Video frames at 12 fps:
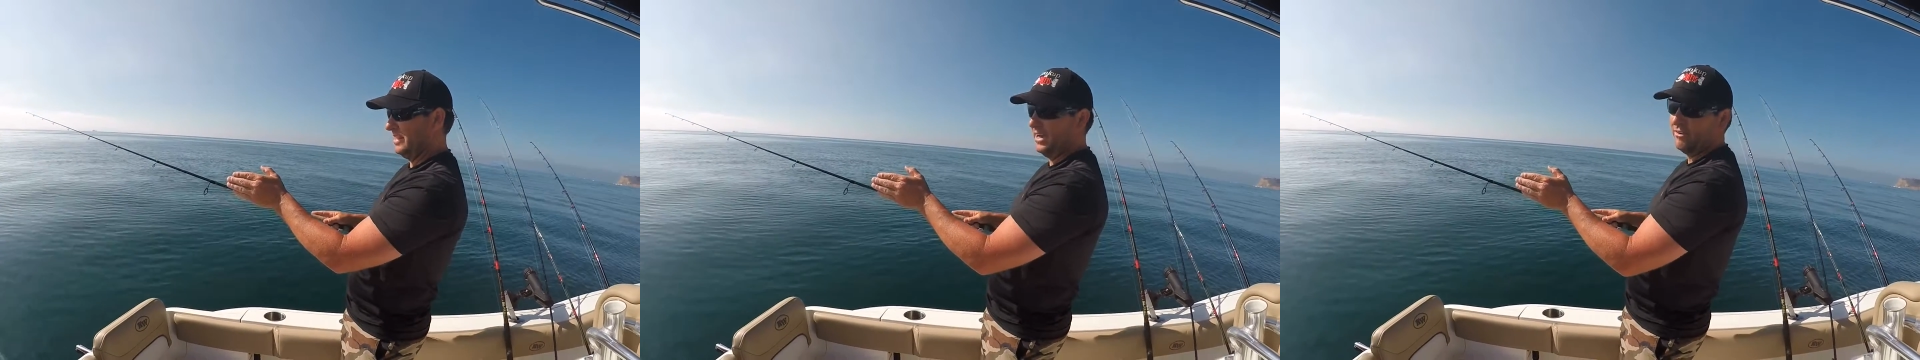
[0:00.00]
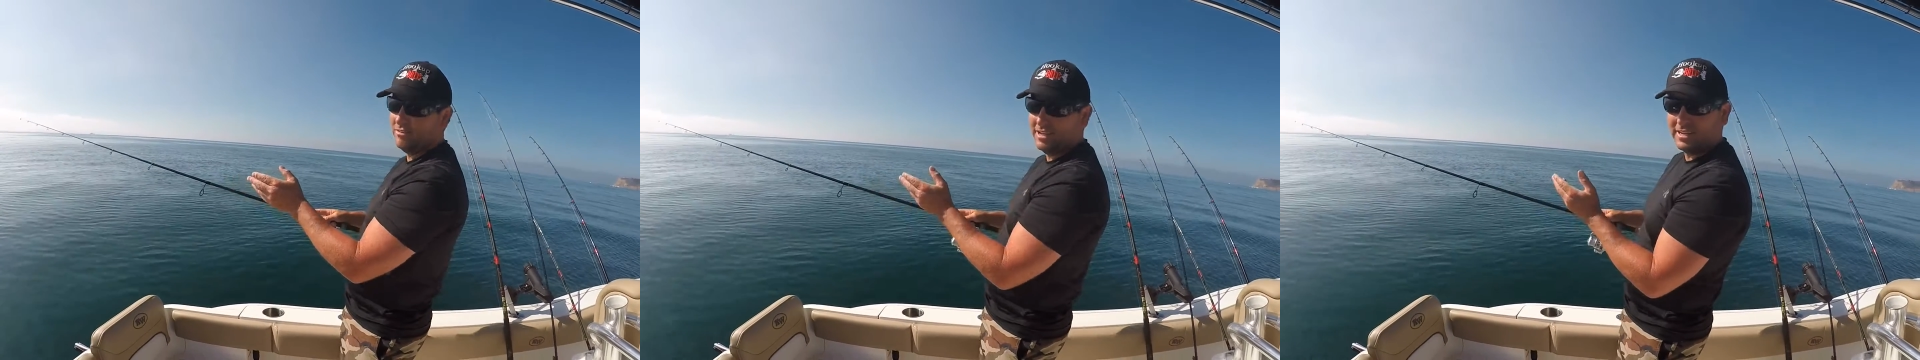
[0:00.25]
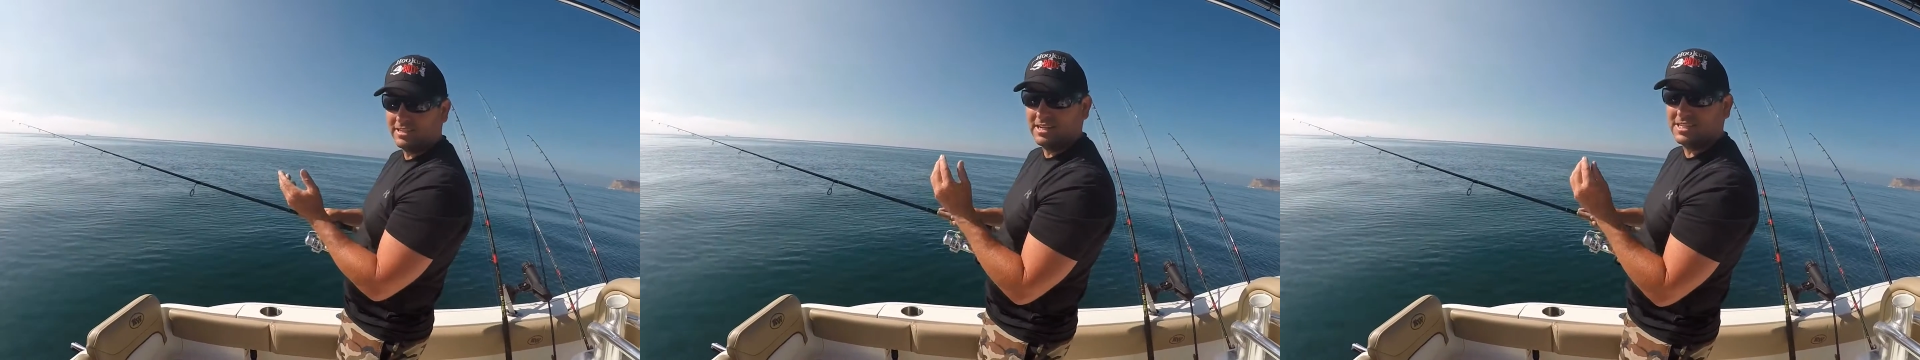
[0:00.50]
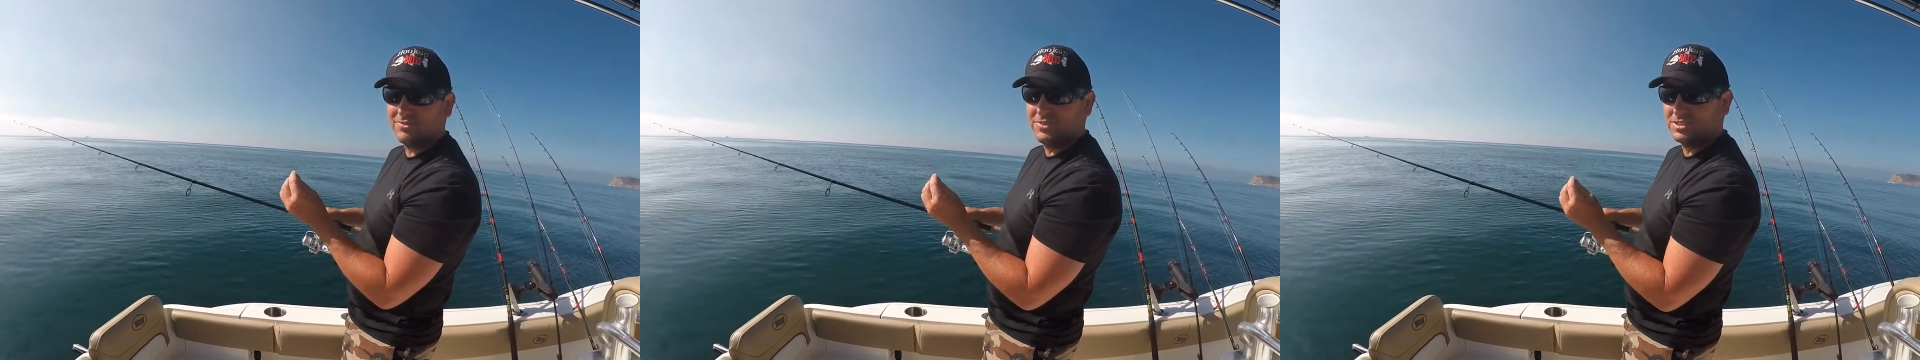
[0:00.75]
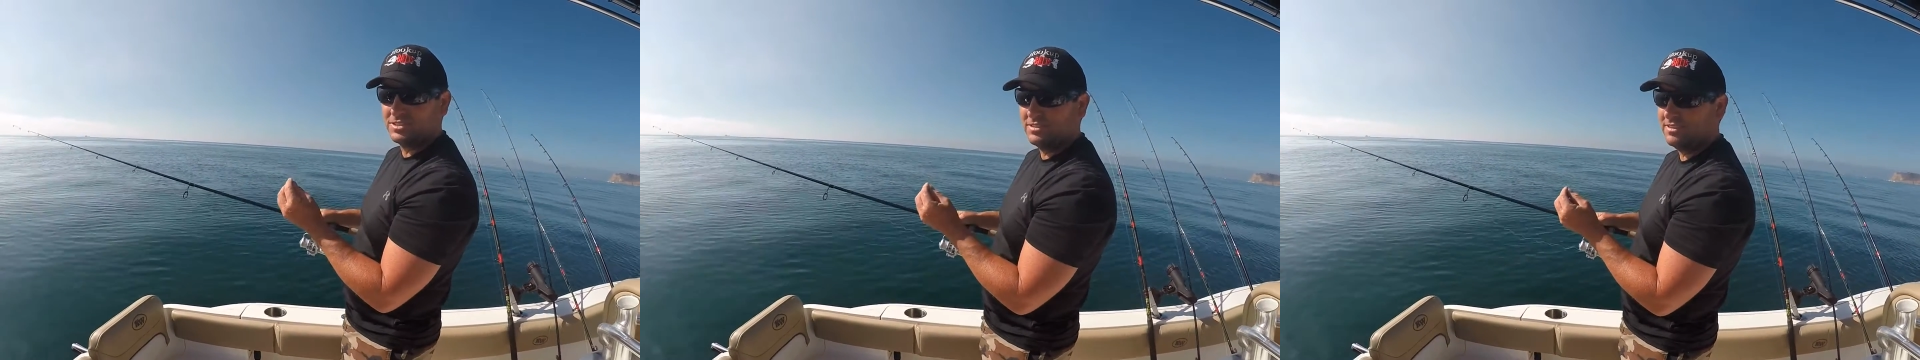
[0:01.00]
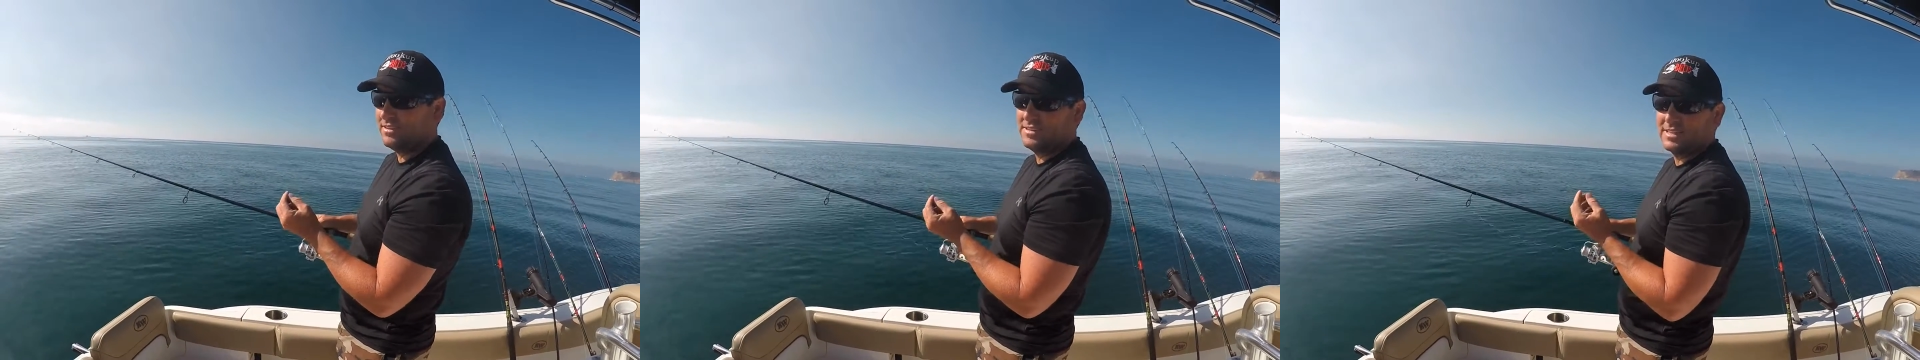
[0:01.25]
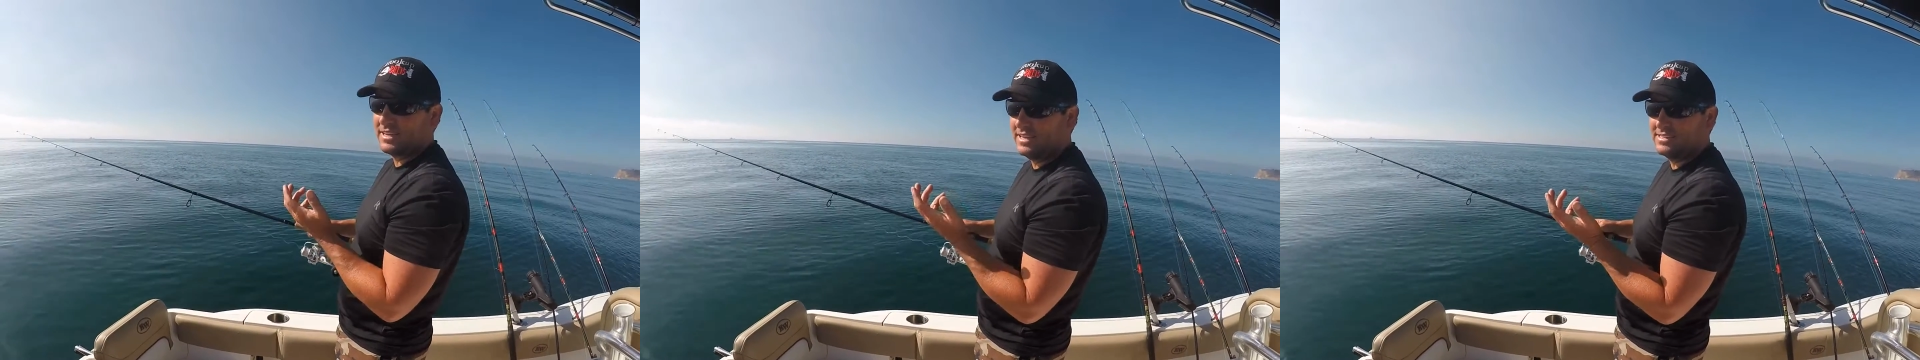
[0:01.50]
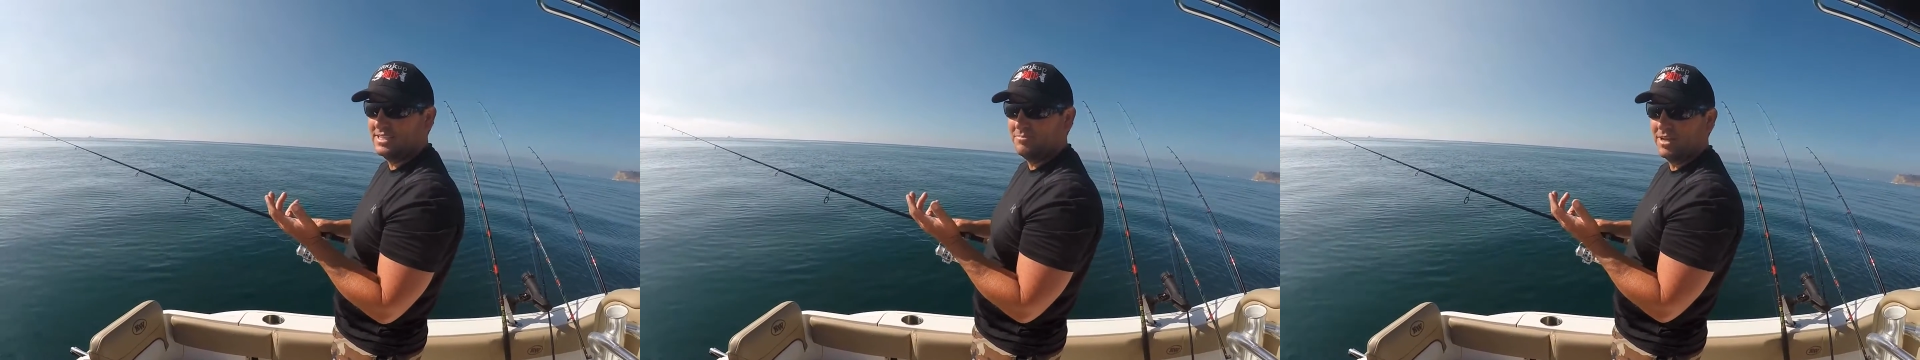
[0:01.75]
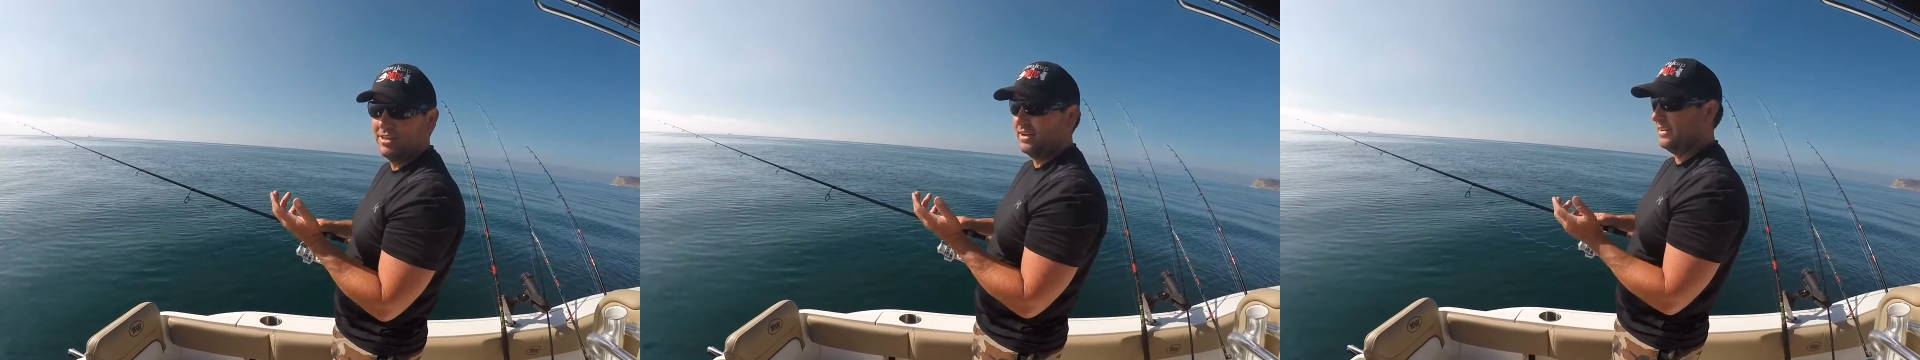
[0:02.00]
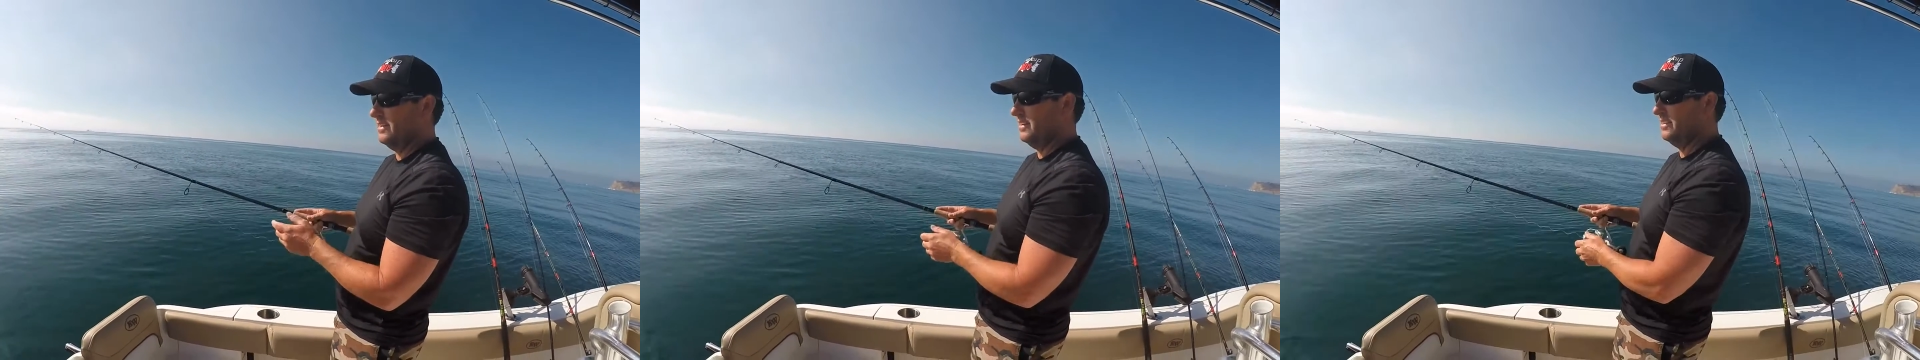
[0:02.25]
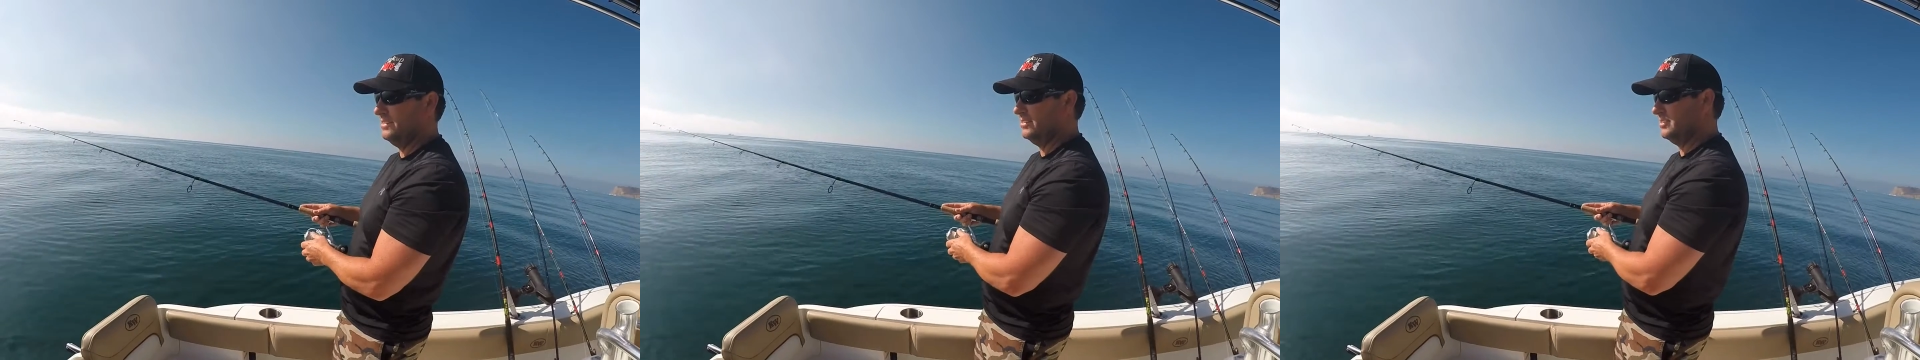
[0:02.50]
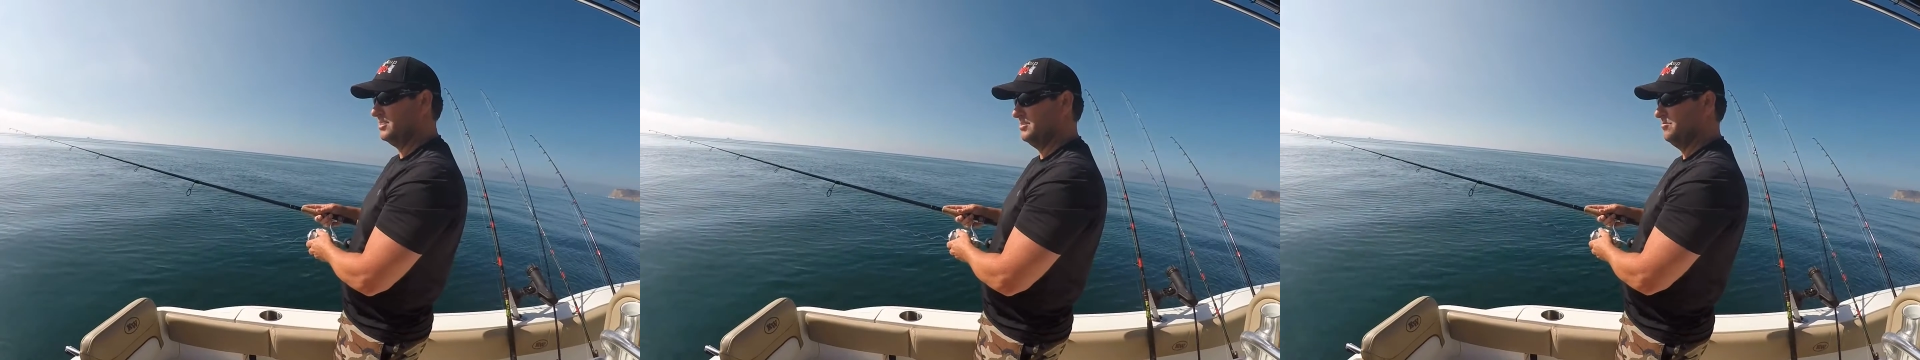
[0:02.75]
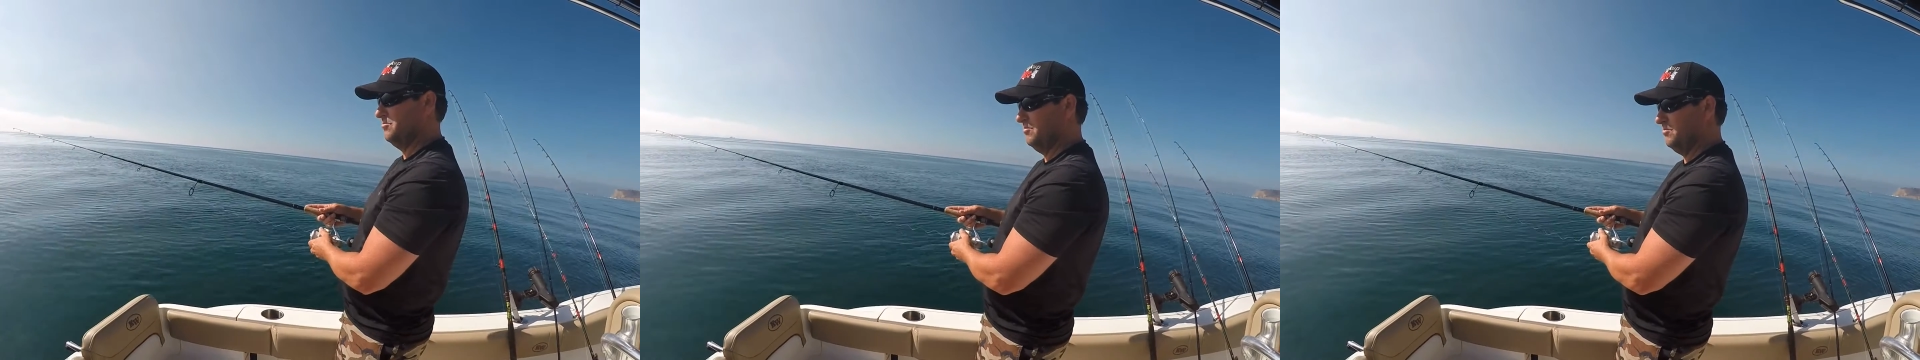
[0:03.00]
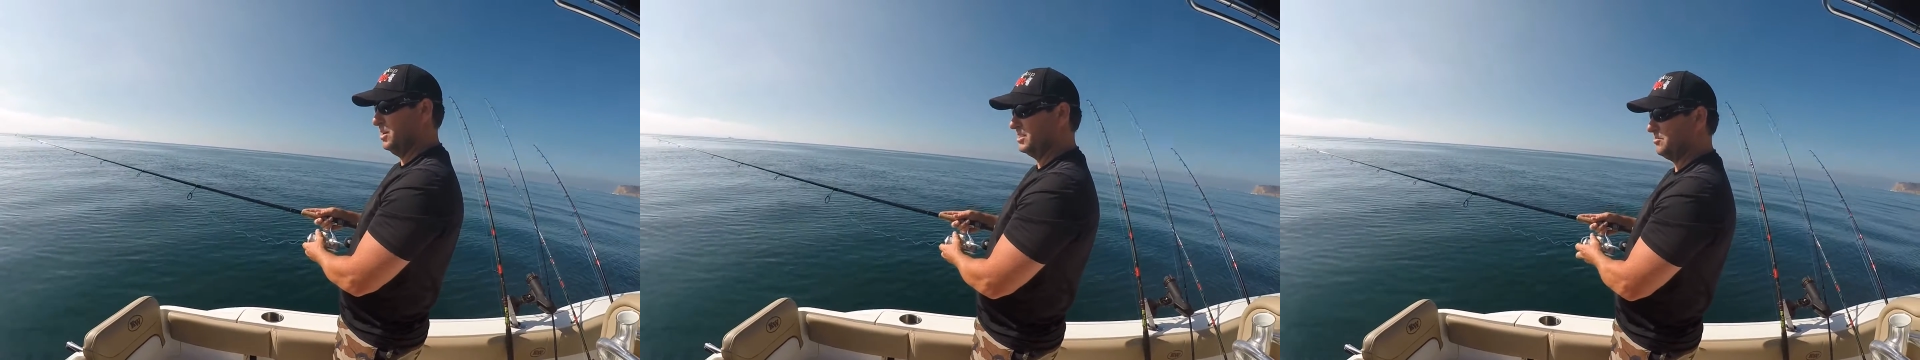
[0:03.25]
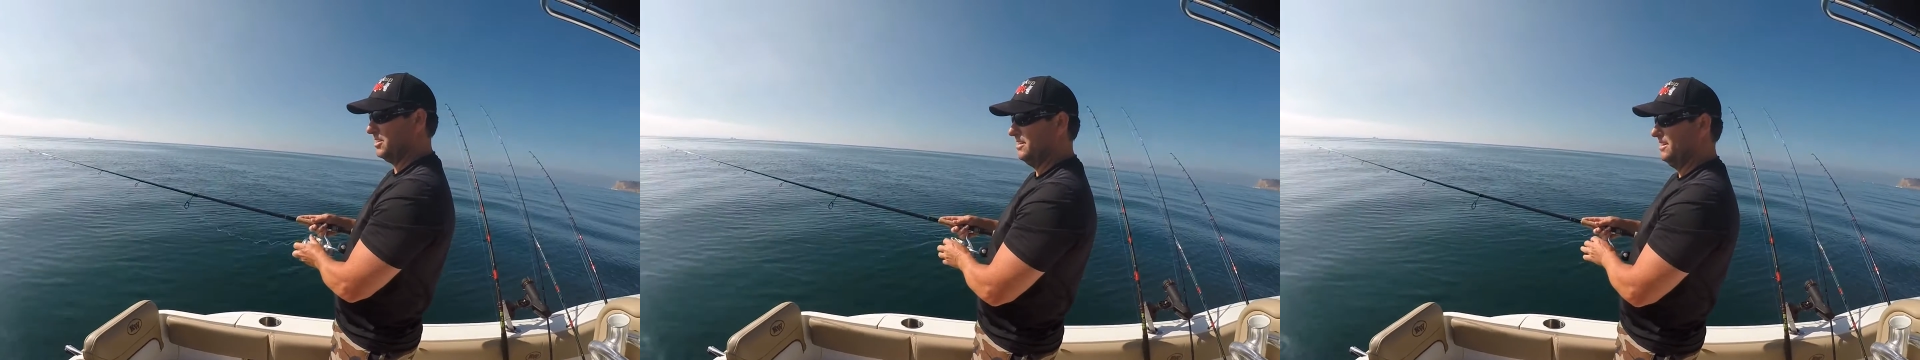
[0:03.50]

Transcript: I don't like night fishing because I can't see my line, and it just bugs me.